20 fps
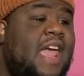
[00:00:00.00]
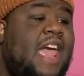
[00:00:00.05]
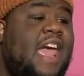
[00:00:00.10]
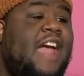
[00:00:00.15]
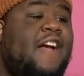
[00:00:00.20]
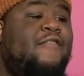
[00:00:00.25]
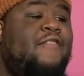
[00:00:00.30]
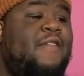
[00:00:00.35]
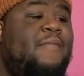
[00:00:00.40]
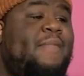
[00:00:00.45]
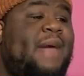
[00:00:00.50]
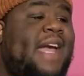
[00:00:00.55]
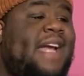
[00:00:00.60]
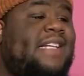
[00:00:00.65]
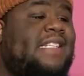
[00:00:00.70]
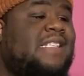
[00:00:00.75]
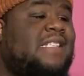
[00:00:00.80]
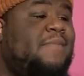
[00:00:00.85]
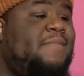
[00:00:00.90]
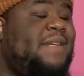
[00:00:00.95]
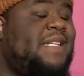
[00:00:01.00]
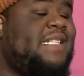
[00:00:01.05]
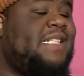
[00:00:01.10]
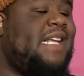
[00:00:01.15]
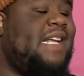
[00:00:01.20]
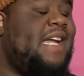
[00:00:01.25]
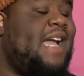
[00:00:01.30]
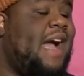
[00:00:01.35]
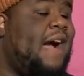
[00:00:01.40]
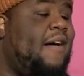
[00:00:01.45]
It remains to be
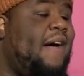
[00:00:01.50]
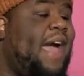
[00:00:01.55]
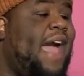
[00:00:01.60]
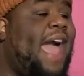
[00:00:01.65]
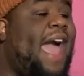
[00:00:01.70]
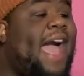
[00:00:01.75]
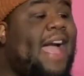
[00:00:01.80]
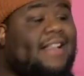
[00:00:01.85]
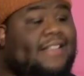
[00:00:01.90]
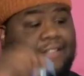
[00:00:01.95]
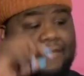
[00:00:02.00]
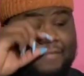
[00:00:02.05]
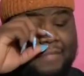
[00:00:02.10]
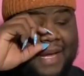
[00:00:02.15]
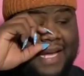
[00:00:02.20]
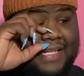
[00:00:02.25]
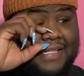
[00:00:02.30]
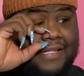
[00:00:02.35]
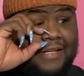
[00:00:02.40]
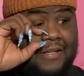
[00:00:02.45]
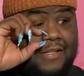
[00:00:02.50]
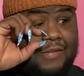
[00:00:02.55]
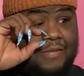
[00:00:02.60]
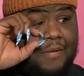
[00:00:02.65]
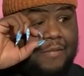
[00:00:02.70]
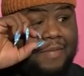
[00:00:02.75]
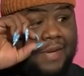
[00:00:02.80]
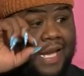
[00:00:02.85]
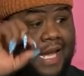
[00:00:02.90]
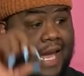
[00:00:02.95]
seen how active Bezos will
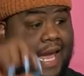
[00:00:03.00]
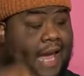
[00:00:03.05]
be in